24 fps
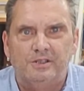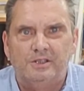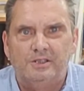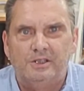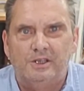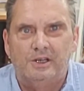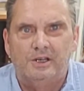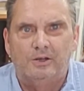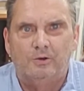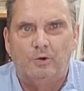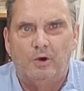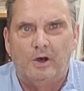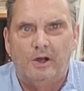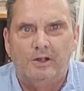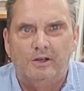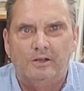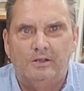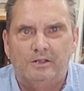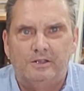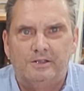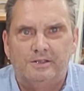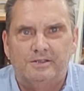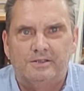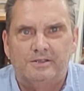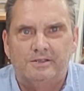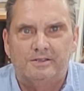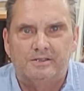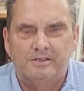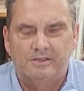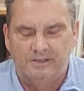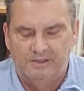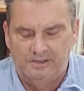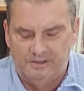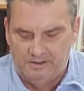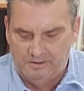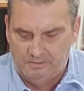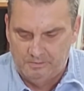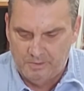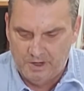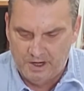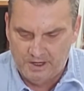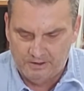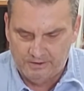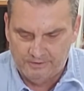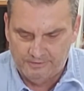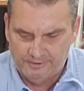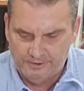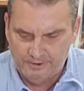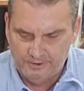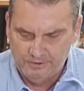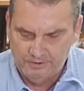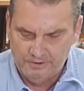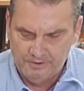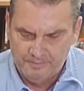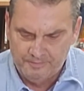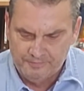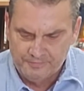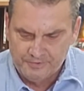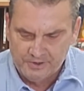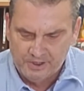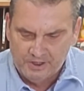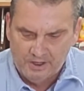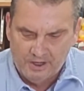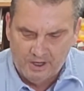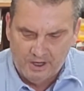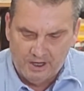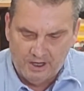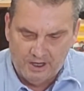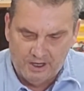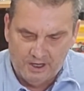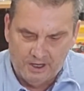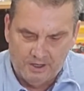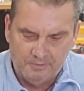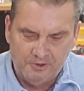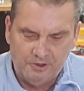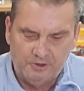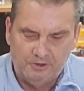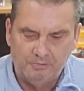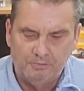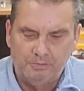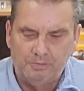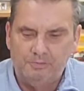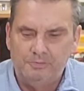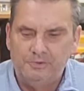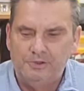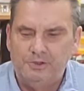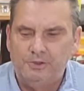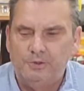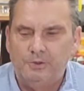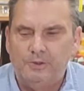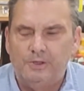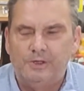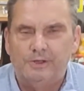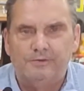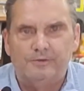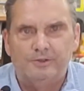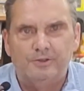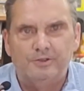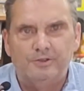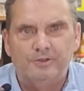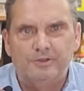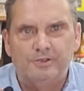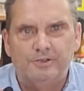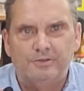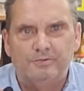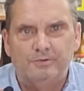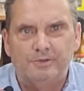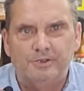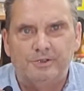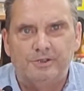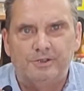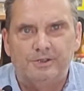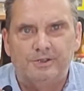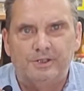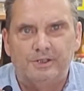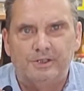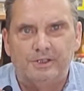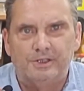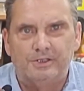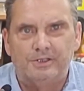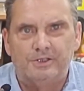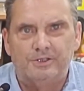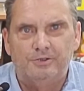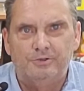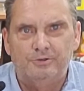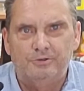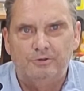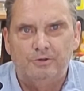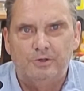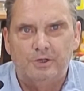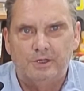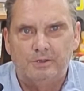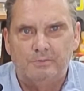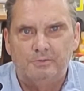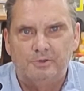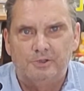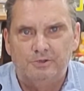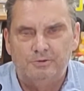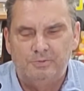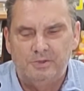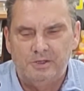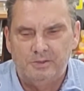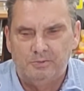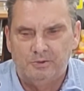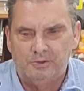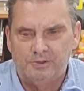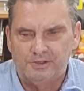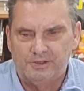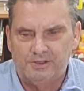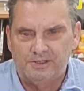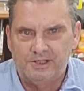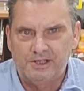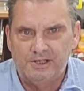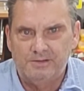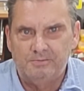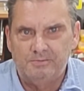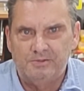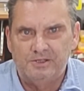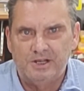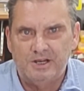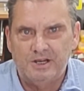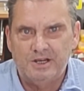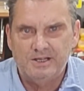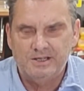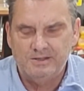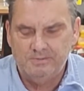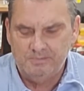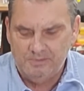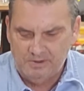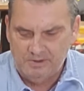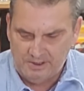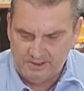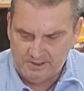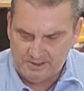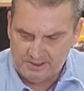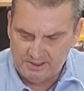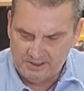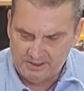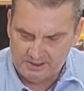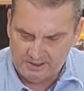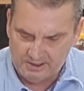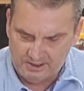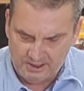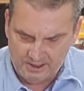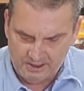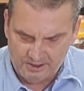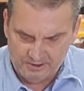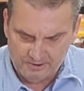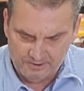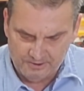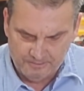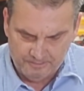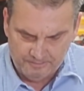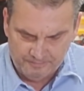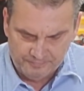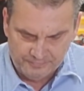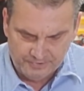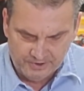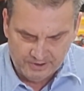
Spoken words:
the wireless microphone. You can do interviews with two people at the same time. They sync together.